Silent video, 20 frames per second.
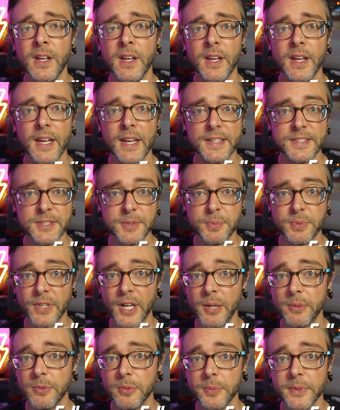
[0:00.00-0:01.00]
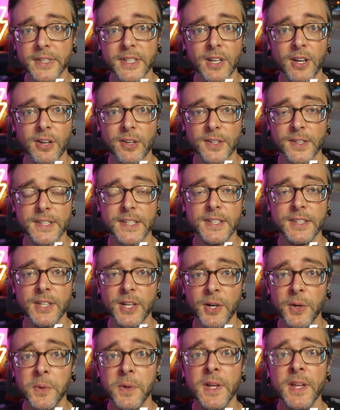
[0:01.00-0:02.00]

As you probably already know,